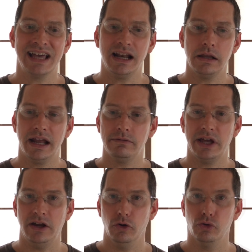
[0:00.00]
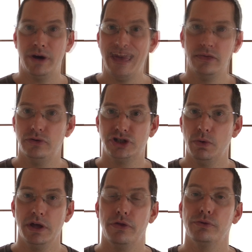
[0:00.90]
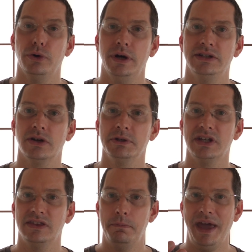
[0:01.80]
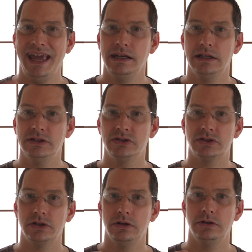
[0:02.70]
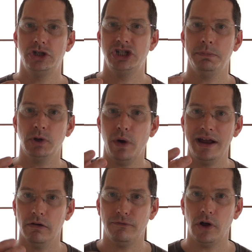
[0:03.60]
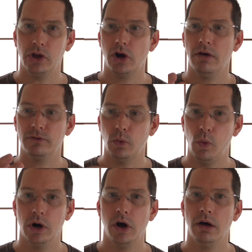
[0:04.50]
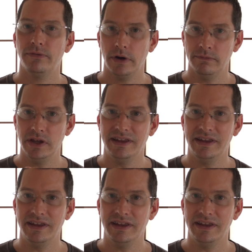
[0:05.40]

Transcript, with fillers: got a lot of like red showing through it. It's almost like the paint has chipped away or fallen off or worn off of the